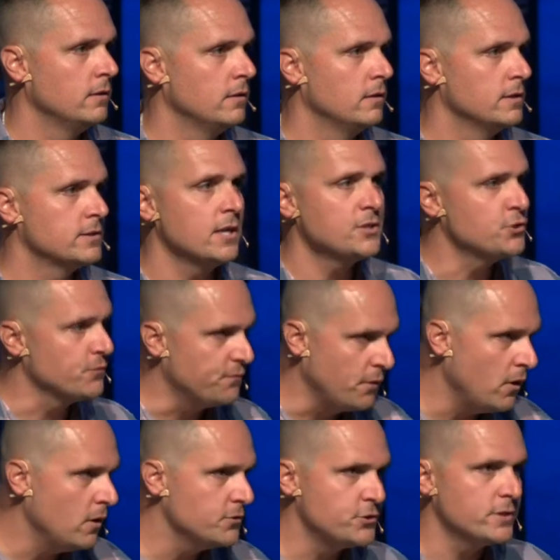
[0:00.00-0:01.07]
It's not your
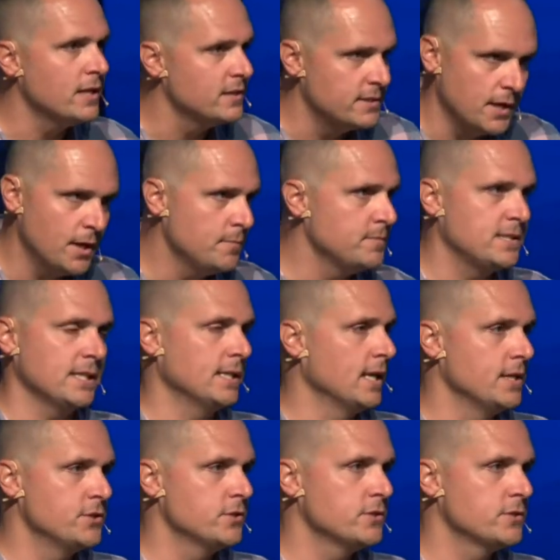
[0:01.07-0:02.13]
fault. You're not dumb
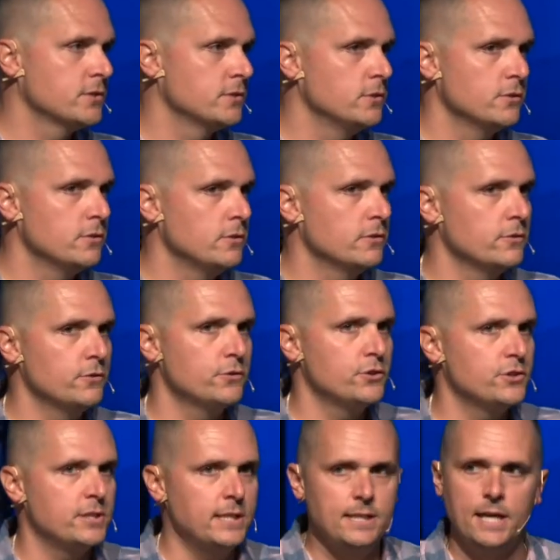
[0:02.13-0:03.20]
teenagers. You're, you're, you're
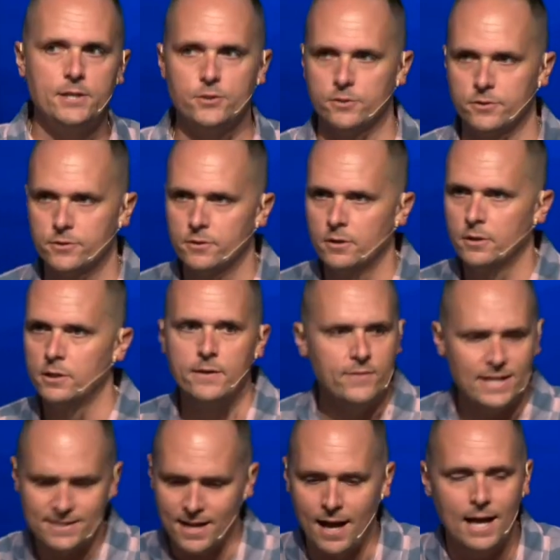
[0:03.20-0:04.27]
just teenagers. You haven't
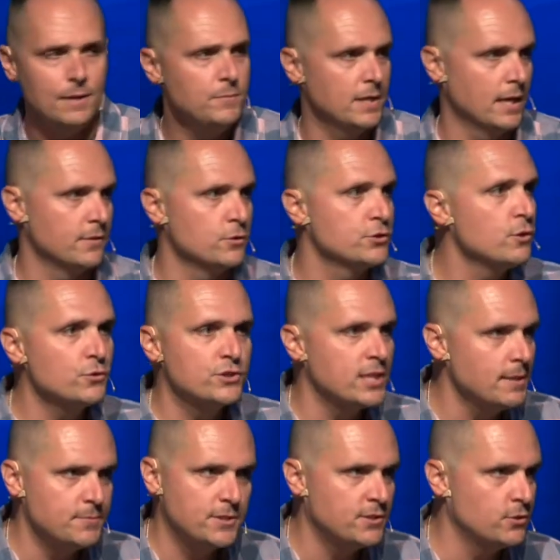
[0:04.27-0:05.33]
had time yet. There's no
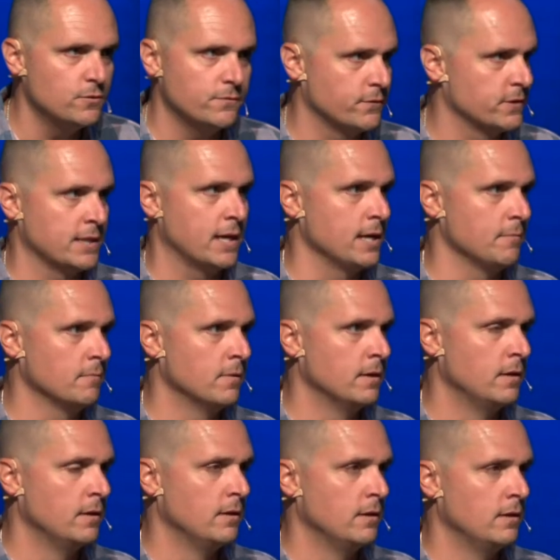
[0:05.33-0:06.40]
substitute for time.
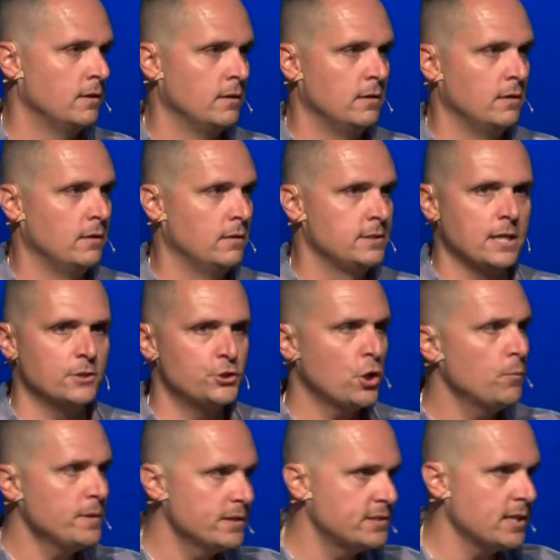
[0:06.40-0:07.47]
T- show
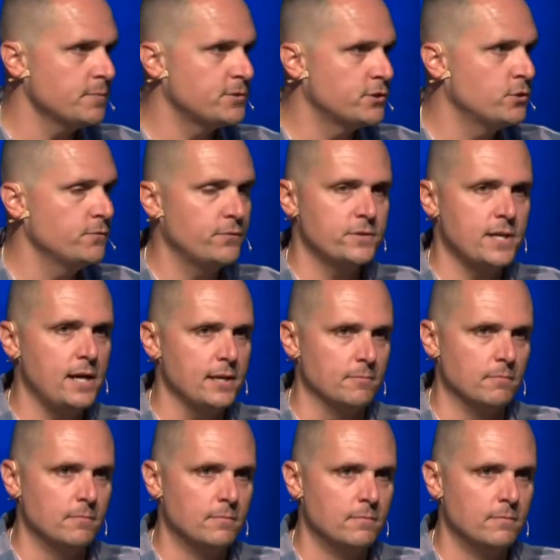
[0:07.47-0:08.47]
me the substitute for time.